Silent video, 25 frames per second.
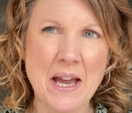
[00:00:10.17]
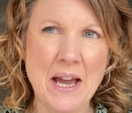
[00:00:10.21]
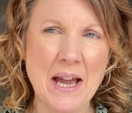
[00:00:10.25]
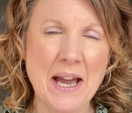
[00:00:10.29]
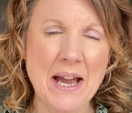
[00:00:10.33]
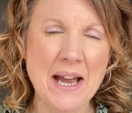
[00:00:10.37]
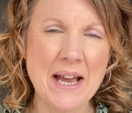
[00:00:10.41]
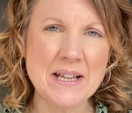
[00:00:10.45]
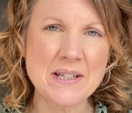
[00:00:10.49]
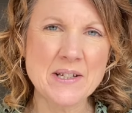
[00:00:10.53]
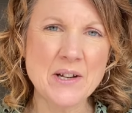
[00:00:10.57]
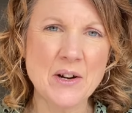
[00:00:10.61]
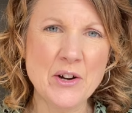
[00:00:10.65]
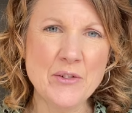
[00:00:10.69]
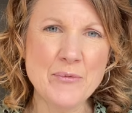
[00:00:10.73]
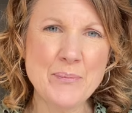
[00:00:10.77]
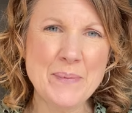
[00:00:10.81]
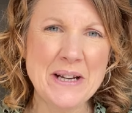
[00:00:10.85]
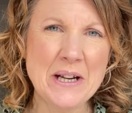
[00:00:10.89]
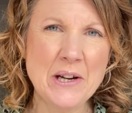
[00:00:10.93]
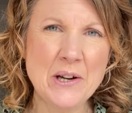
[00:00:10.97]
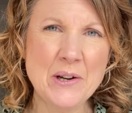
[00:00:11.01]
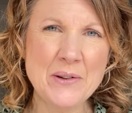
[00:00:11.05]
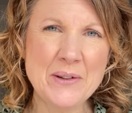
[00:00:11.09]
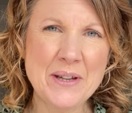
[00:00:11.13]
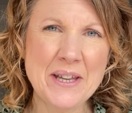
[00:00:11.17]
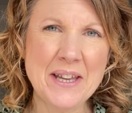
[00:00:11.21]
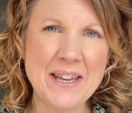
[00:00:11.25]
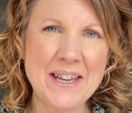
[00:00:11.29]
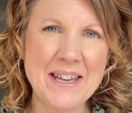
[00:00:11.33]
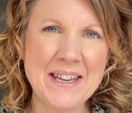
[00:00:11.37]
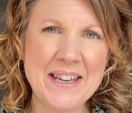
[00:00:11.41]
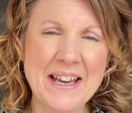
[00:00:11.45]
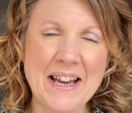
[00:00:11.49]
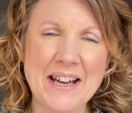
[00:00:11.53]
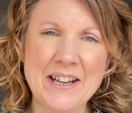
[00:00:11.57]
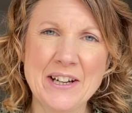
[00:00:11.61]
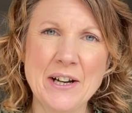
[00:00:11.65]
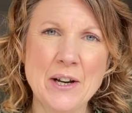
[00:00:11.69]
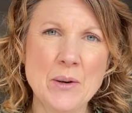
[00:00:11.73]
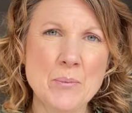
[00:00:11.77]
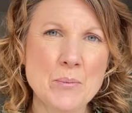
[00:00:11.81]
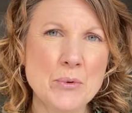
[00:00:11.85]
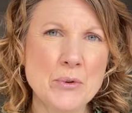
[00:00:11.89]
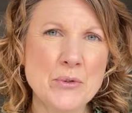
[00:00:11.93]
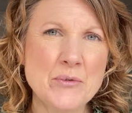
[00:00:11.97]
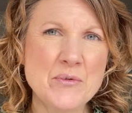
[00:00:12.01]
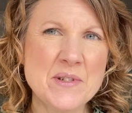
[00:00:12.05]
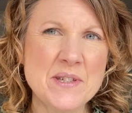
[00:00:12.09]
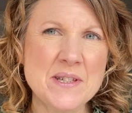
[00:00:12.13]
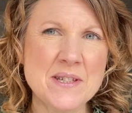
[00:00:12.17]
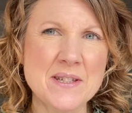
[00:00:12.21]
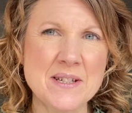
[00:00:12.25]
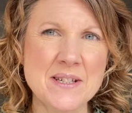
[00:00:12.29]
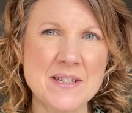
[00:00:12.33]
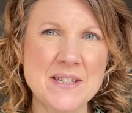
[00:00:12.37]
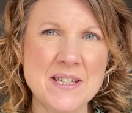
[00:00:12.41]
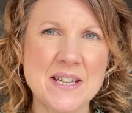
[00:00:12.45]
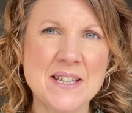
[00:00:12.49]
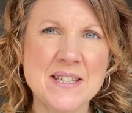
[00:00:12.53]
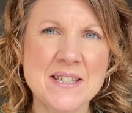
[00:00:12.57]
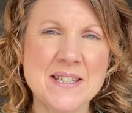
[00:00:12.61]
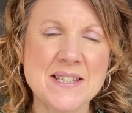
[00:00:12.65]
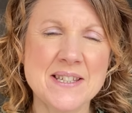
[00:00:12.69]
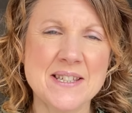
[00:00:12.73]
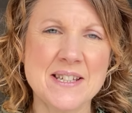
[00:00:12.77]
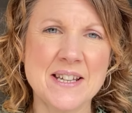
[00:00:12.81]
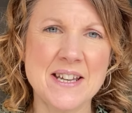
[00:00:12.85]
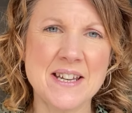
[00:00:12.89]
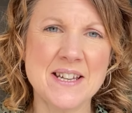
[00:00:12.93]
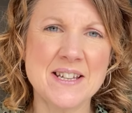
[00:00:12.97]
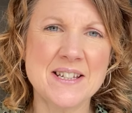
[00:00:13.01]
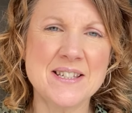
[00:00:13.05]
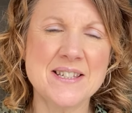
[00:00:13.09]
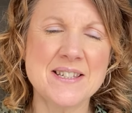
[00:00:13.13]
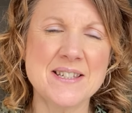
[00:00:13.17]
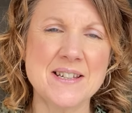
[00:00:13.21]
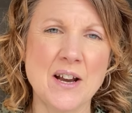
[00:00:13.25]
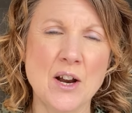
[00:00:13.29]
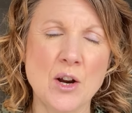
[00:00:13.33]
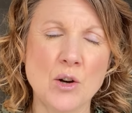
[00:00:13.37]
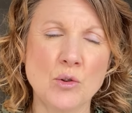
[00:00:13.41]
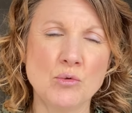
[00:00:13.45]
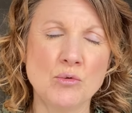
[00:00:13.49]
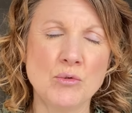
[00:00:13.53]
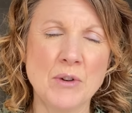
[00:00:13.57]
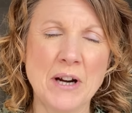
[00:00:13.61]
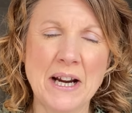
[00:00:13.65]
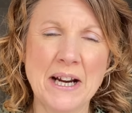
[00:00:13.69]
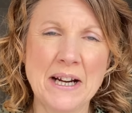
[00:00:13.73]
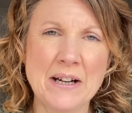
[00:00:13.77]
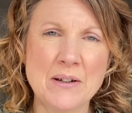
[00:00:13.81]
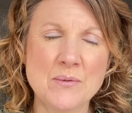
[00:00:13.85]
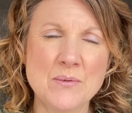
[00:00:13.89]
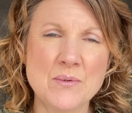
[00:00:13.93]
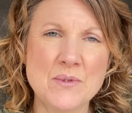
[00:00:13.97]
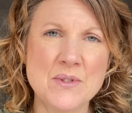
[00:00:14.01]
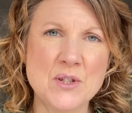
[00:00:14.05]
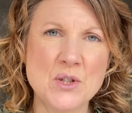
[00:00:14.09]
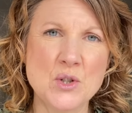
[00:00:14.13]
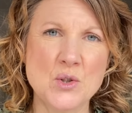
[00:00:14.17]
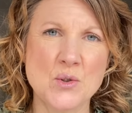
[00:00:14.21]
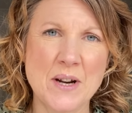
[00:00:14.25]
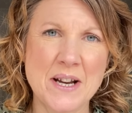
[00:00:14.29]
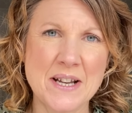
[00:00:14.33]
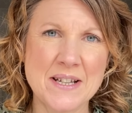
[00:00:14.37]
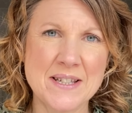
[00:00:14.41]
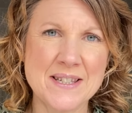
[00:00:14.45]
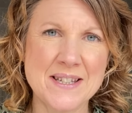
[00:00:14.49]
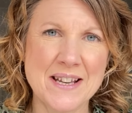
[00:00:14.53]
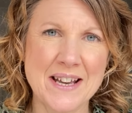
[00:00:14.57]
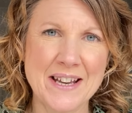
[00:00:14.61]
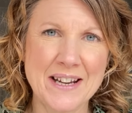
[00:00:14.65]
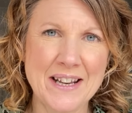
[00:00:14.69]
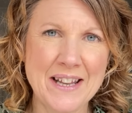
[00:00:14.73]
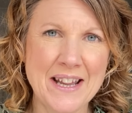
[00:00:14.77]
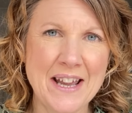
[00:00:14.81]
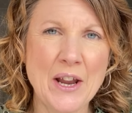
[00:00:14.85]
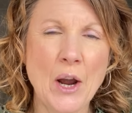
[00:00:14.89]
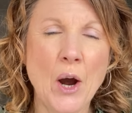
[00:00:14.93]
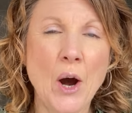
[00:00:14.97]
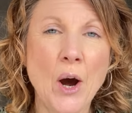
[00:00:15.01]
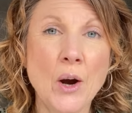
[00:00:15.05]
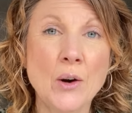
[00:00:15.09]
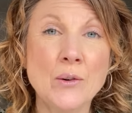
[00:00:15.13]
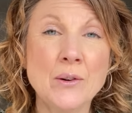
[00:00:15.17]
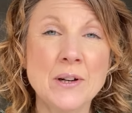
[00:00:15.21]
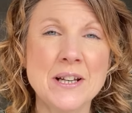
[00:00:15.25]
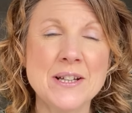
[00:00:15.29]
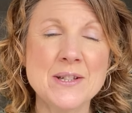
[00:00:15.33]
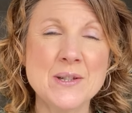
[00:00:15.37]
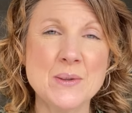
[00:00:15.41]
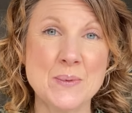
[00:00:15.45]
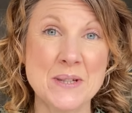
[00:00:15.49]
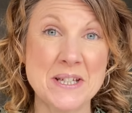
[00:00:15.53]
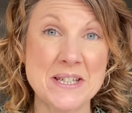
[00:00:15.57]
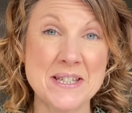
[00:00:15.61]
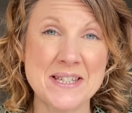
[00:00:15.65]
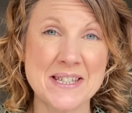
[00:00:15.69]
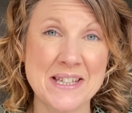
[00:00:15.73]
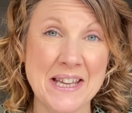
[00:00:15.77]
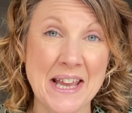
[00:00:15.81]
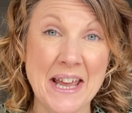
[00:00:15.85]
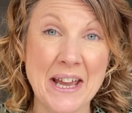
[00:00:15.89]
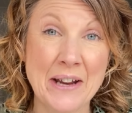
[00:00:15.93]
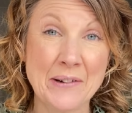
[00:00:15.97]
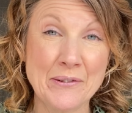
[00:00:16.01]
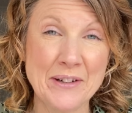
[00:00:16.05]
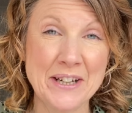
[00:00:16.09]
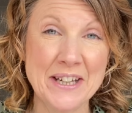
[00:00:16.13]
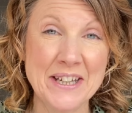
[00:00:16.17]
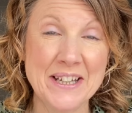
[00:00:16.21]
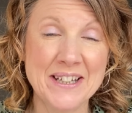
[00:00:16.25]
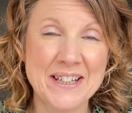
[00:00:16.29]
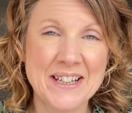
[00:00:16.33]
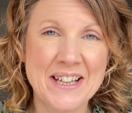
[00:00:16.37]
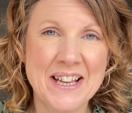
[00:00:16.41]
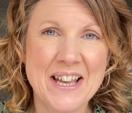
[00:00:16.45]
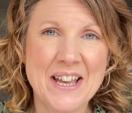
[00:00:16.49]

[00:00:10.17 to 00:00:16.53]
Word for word: and I've been looking at a number of statistics around stress, and they are a little bit scary.